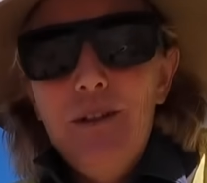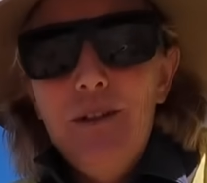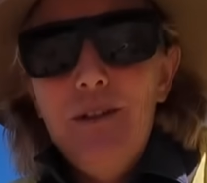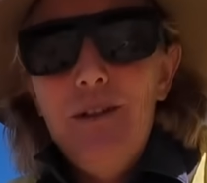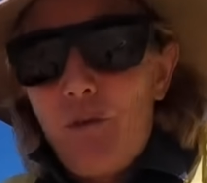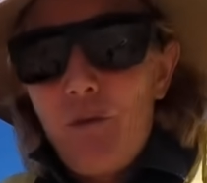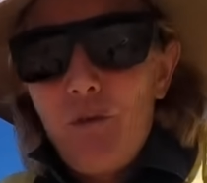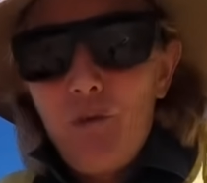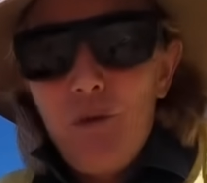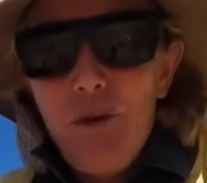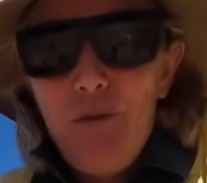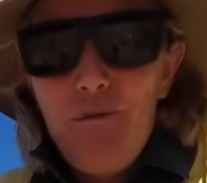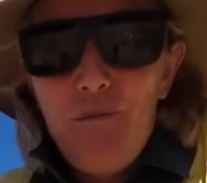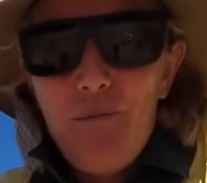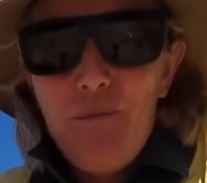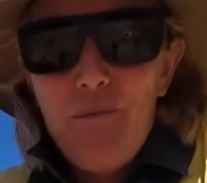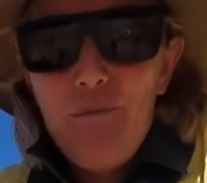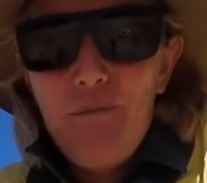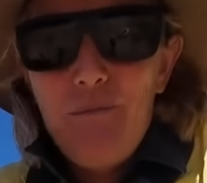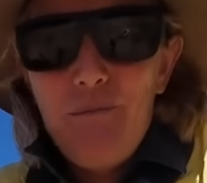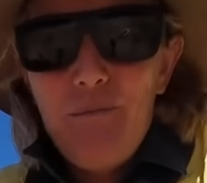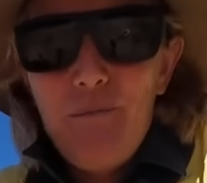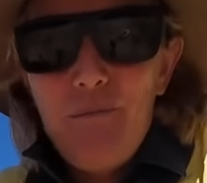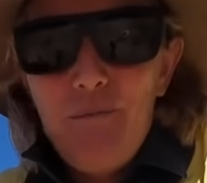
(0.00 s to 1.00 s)
So we've
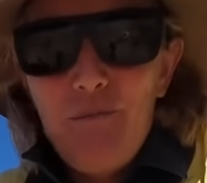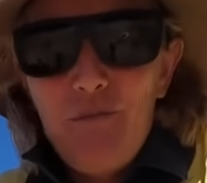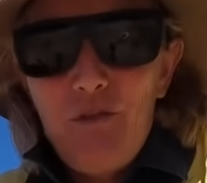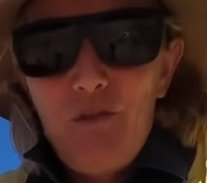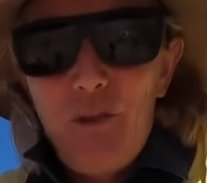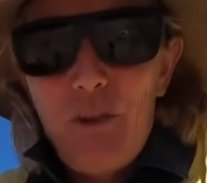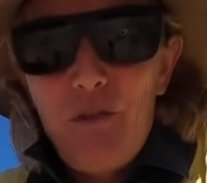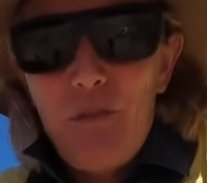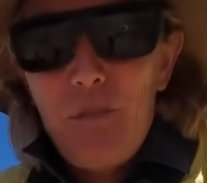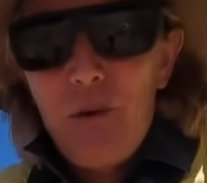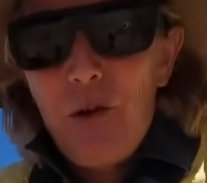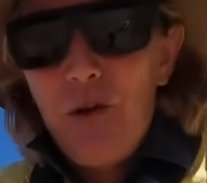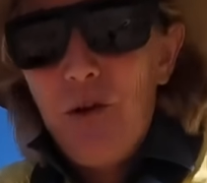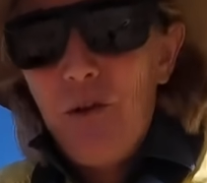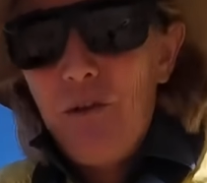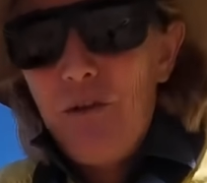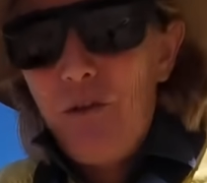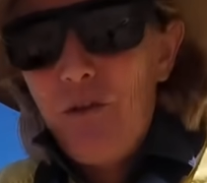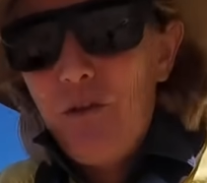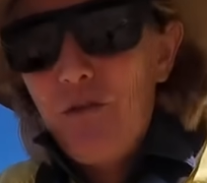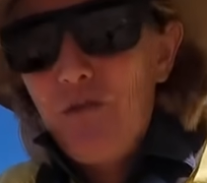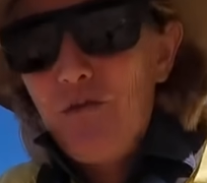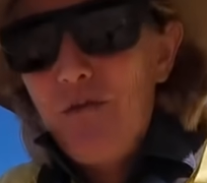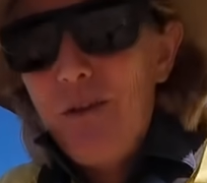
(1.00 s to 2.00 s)
just been
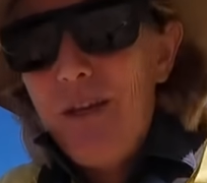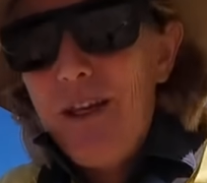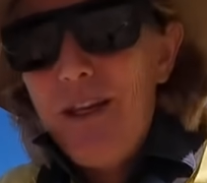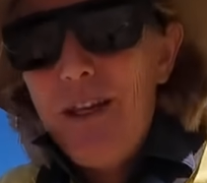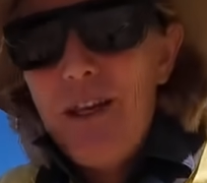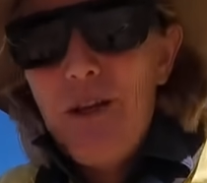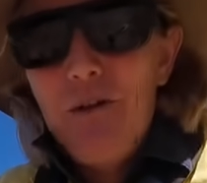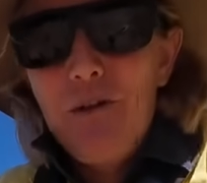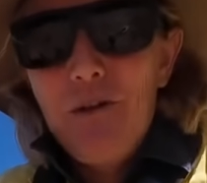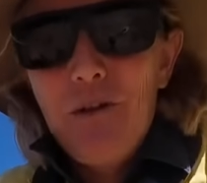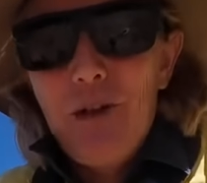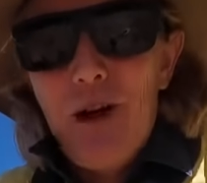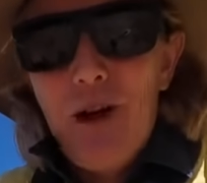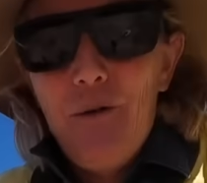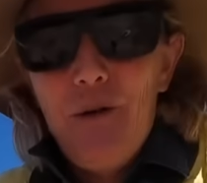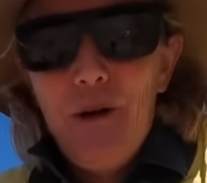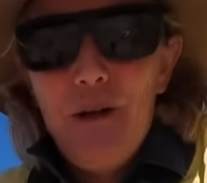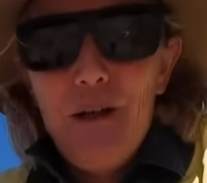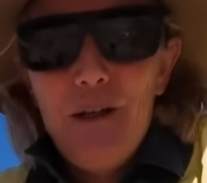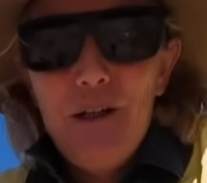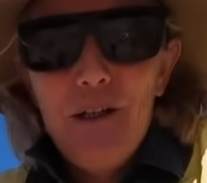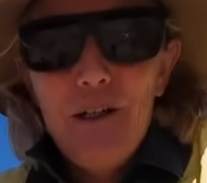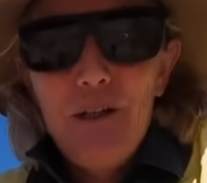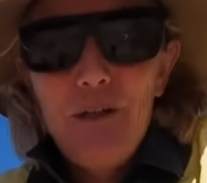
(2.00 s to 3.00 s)
concentrating on
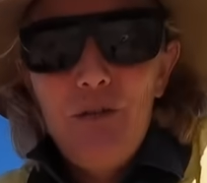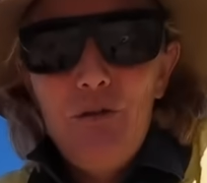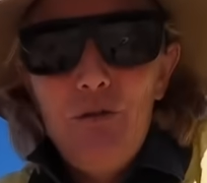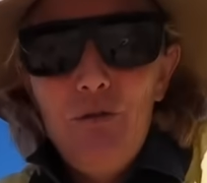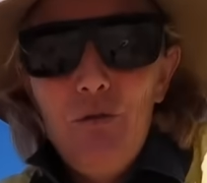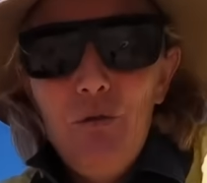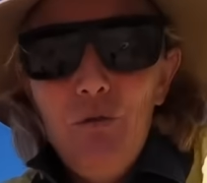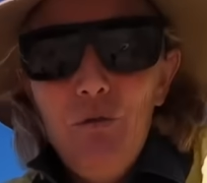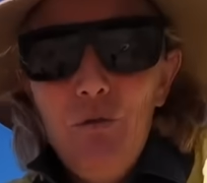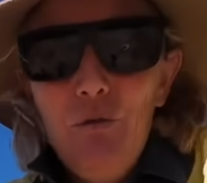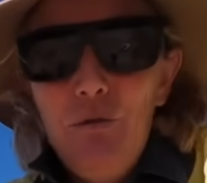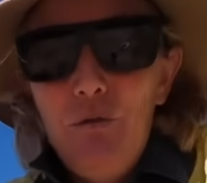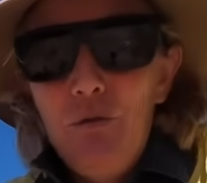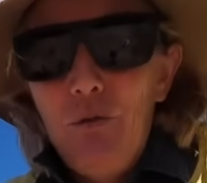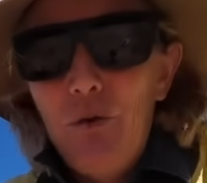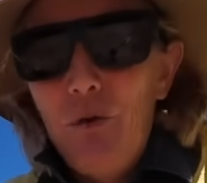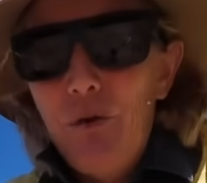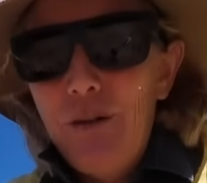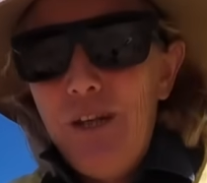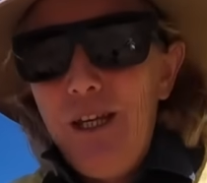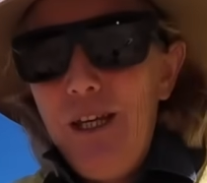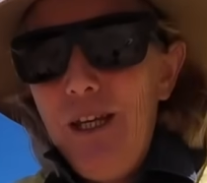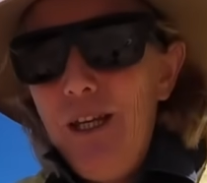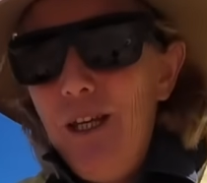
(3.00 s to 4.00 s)
our
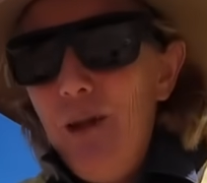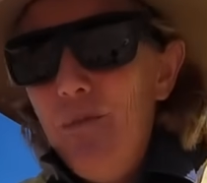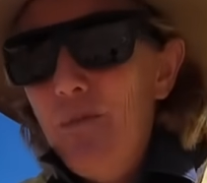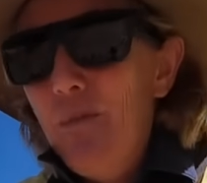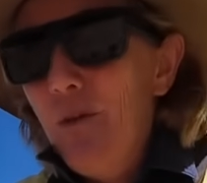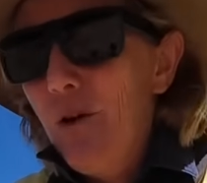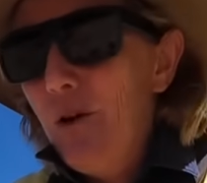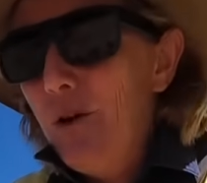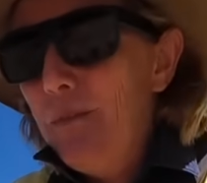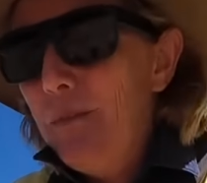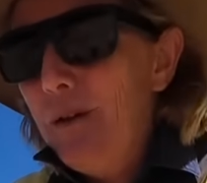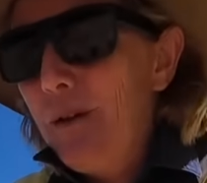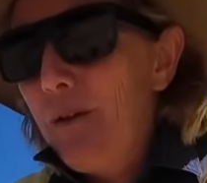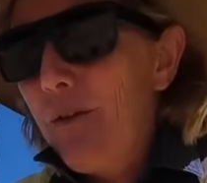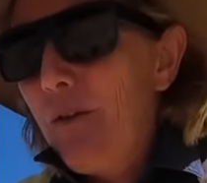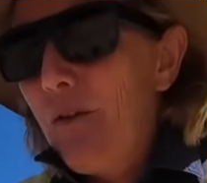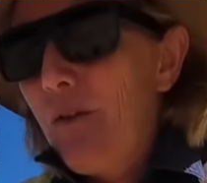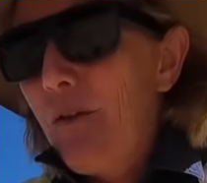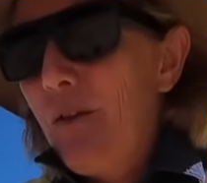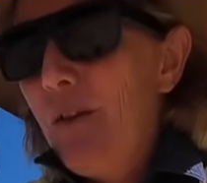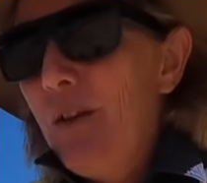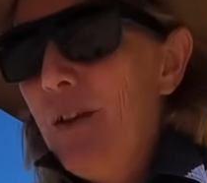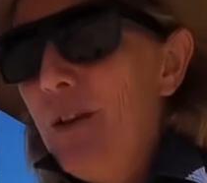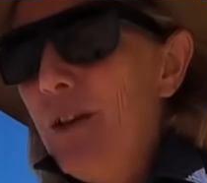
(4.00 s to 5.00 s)
240E
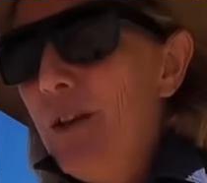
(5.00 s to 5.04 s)
permits,